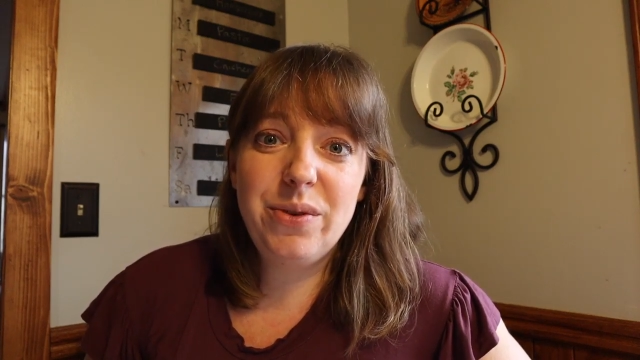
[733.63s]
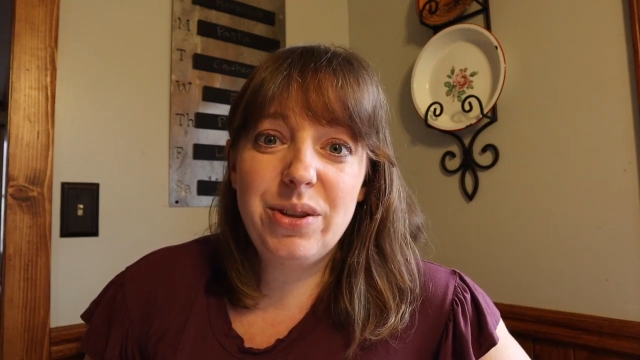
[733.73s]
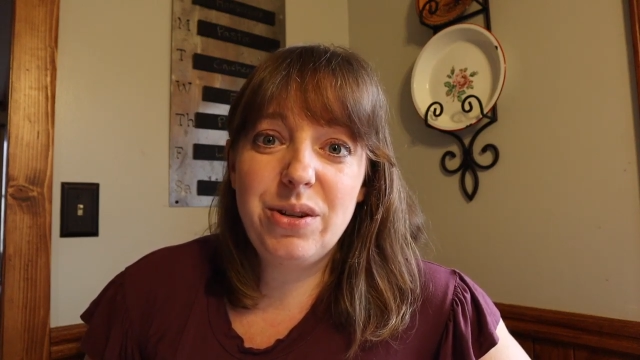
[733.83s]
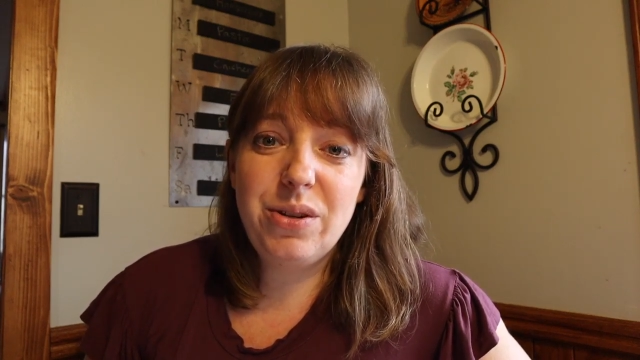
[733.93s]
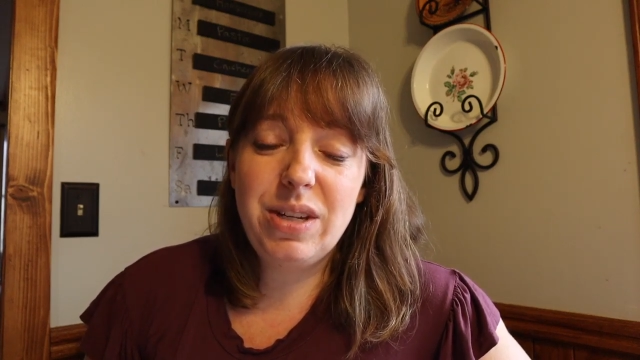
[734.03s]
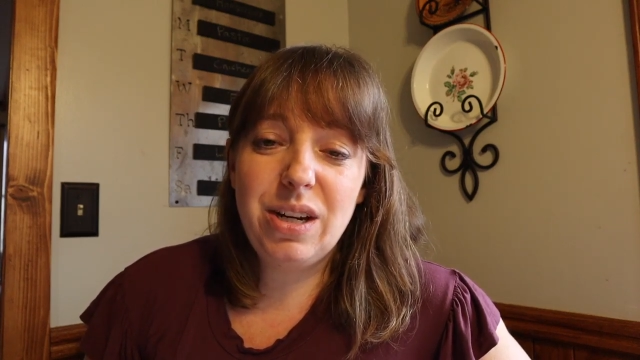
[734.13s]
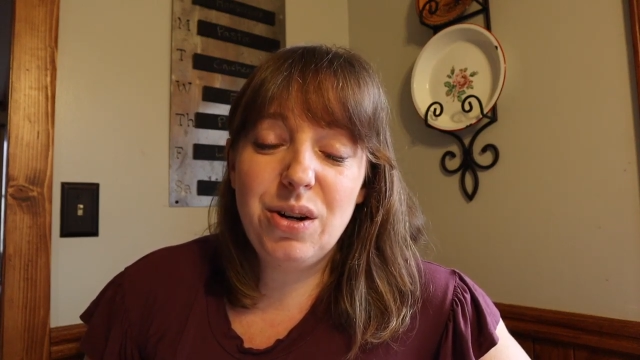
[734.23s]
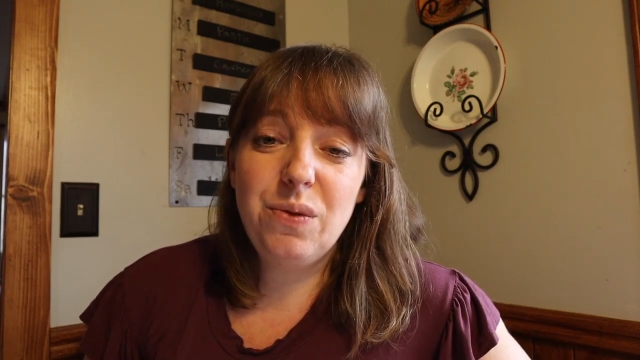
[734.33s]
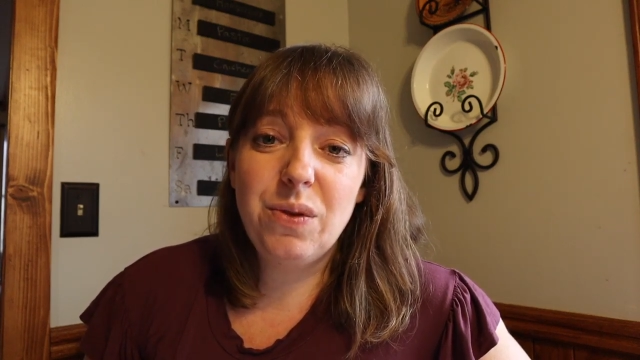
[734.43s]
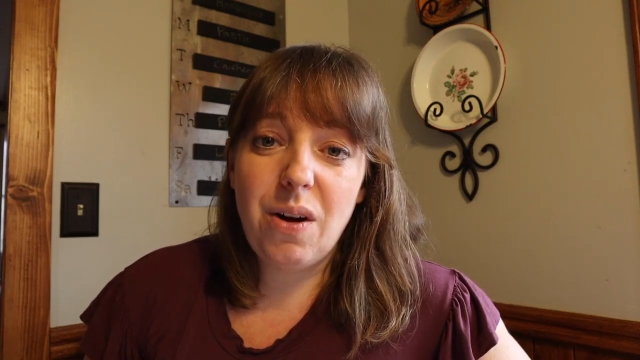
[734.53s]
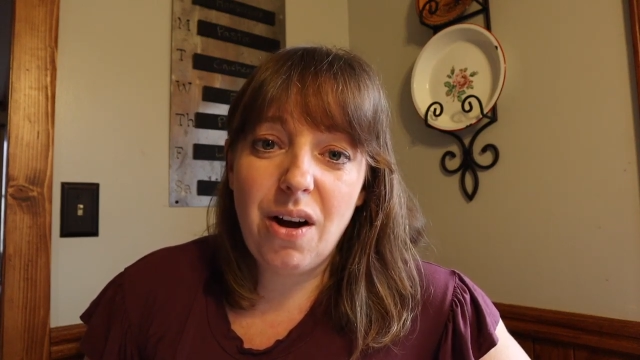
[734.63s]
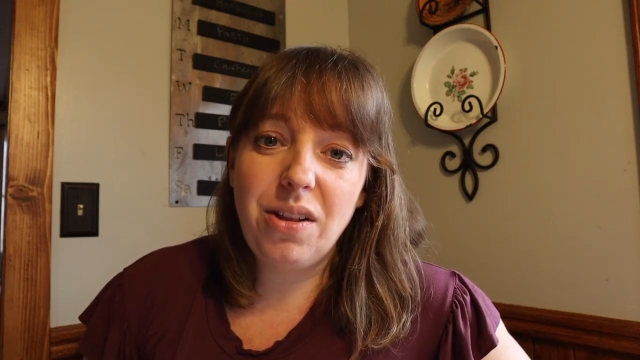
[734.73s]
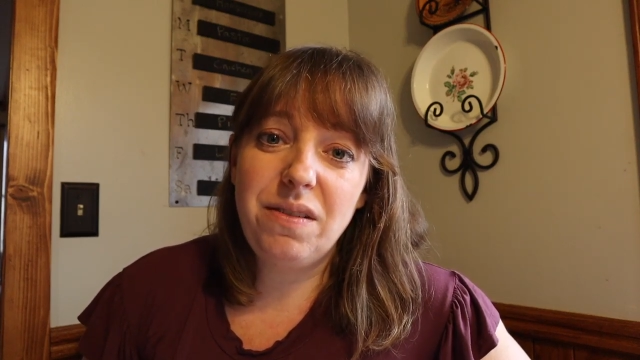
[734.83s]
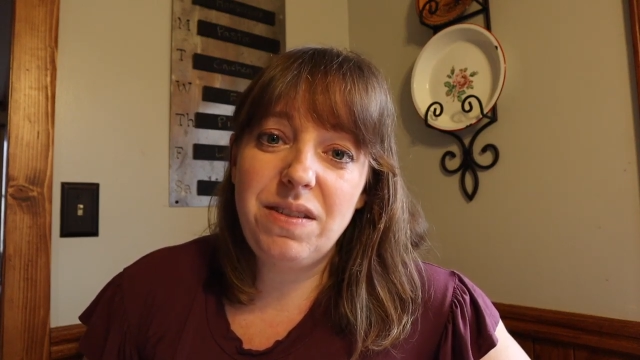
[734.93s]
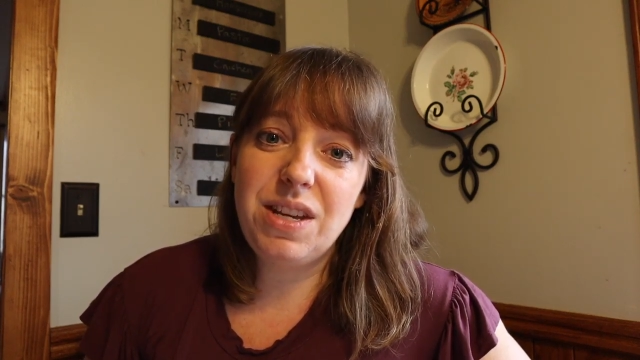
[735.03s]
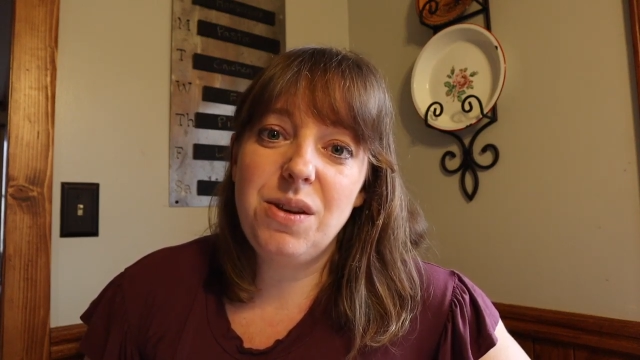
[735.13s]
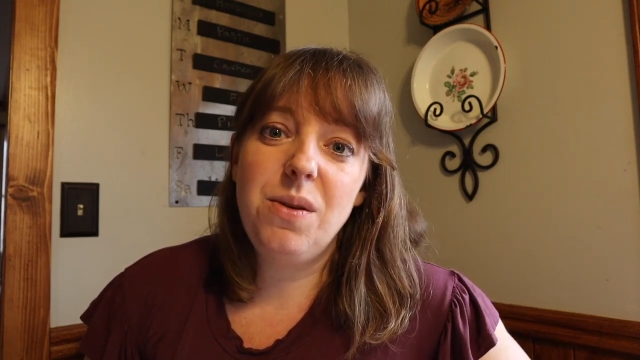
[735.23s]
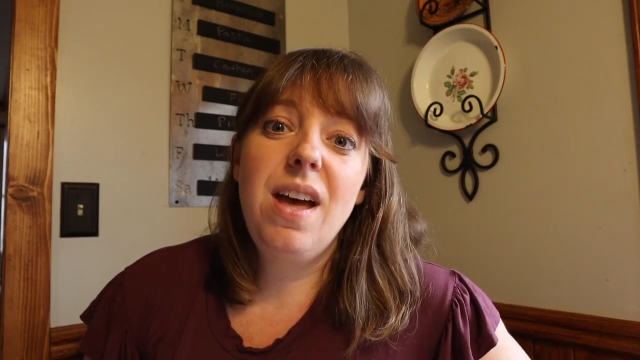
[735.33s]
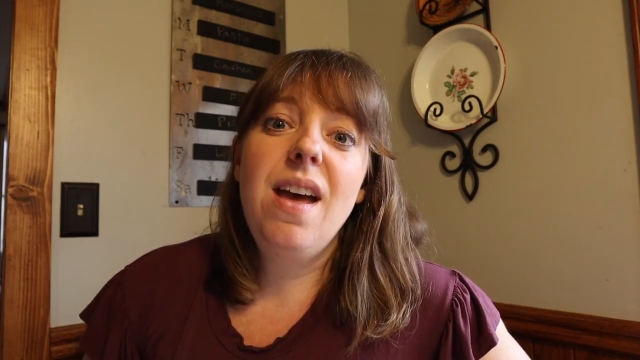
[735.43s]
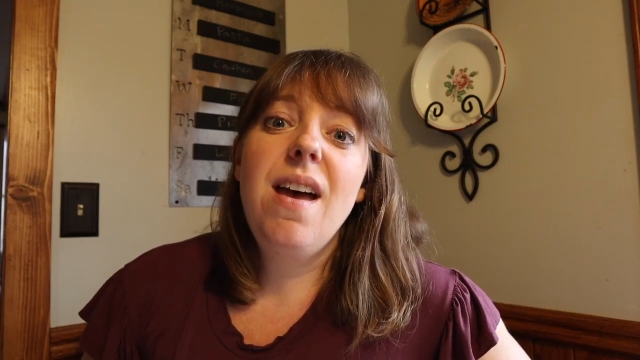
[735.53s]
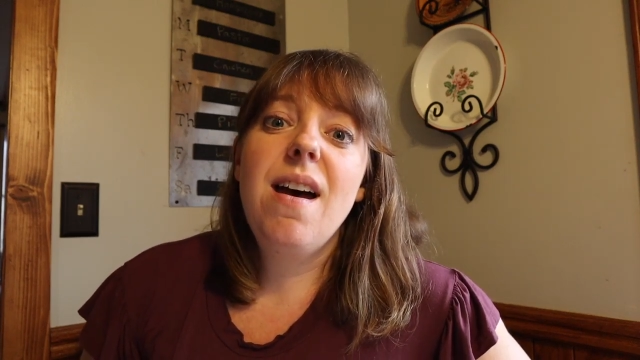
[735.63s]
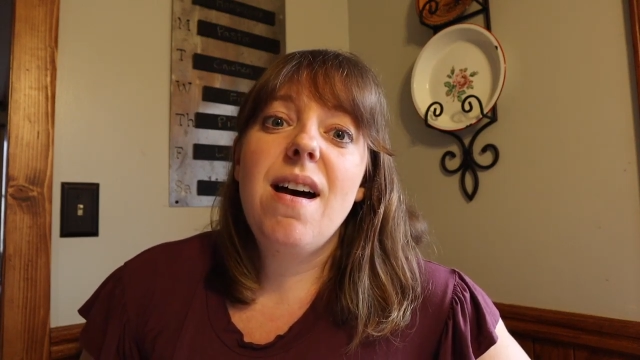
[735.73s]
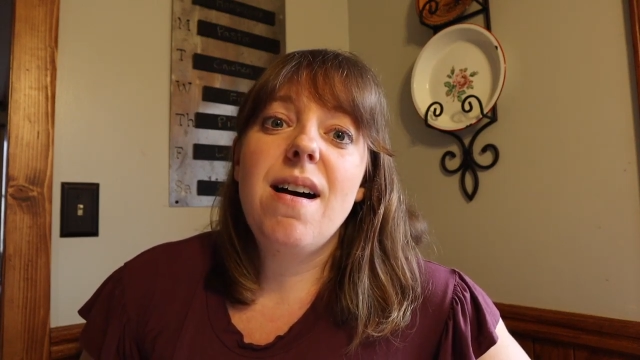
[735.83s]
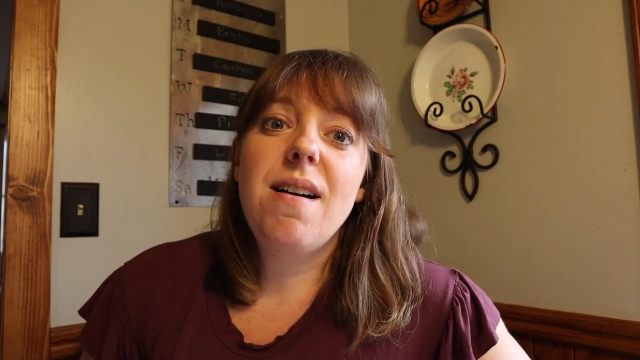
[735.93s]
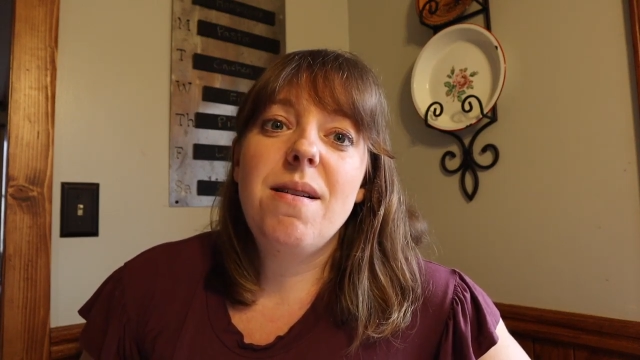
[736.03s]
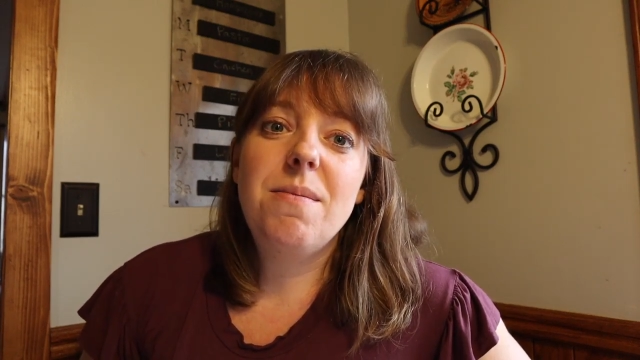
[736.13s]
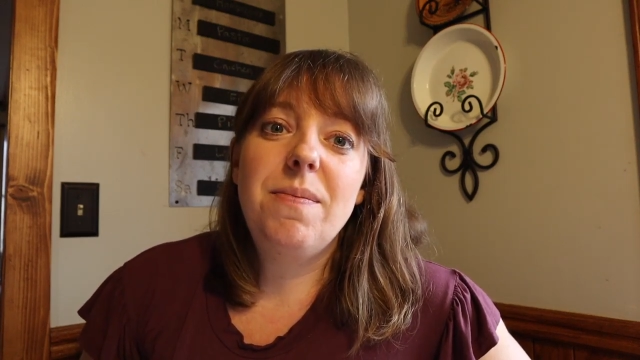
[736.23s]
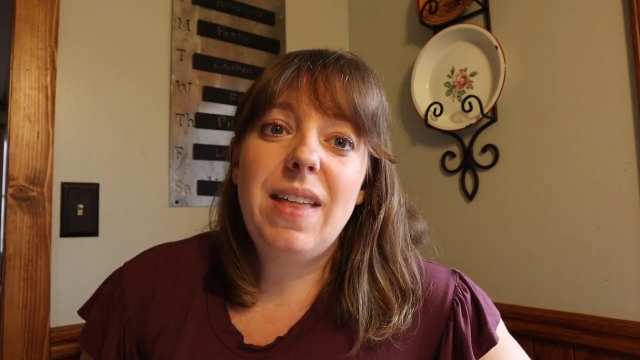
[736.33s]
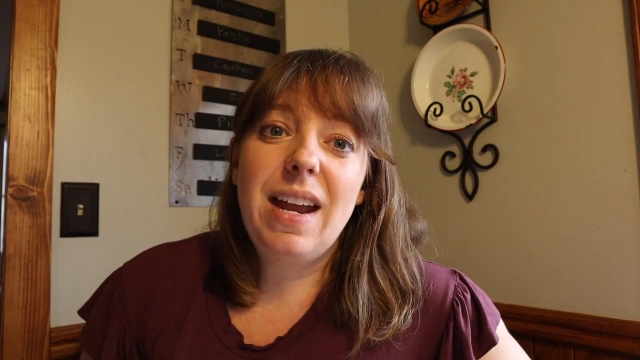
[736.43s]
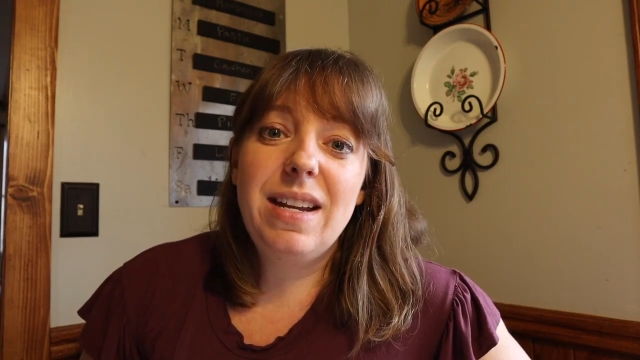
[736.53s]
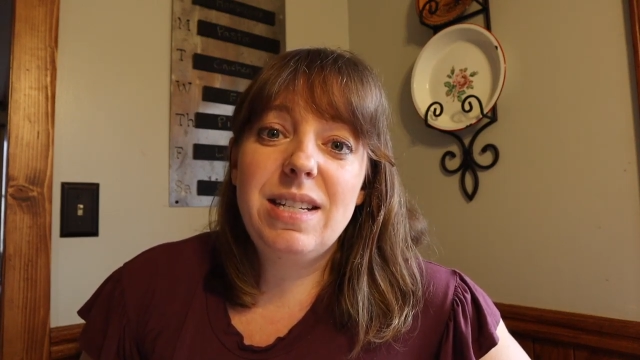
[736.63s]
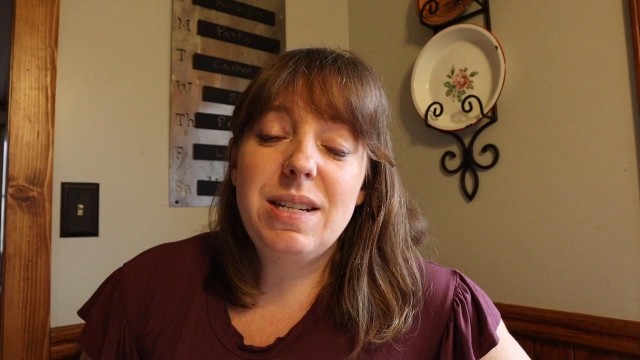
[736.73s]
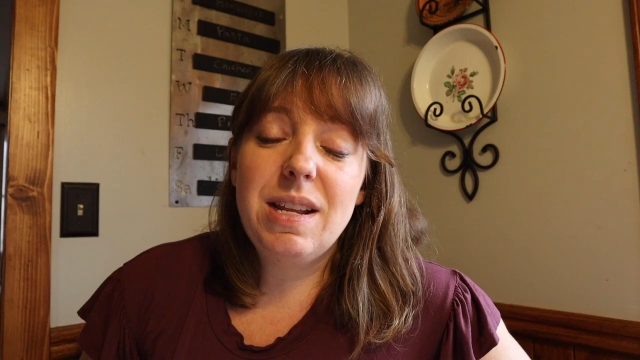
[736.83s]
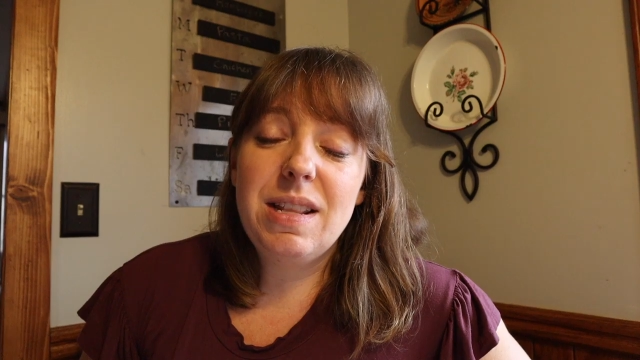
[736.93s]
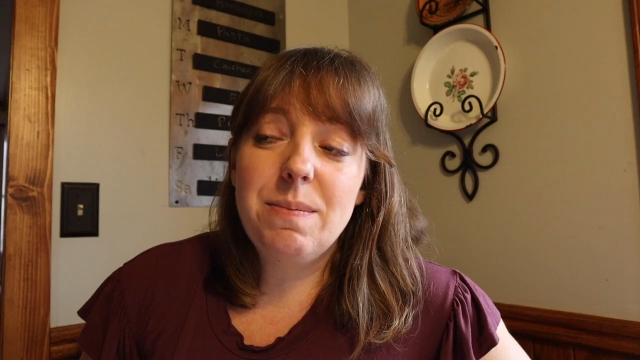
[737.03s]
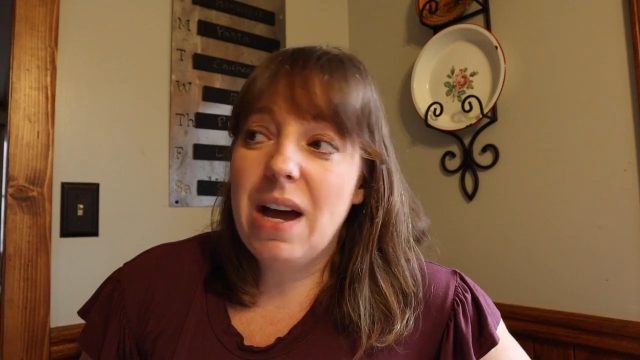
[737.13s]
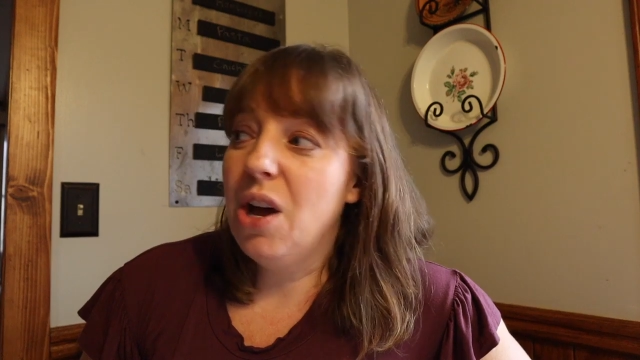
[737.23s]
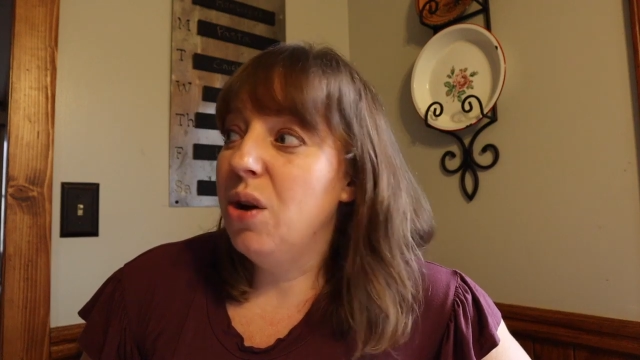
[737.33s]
for the new year for all of you. Um, that is my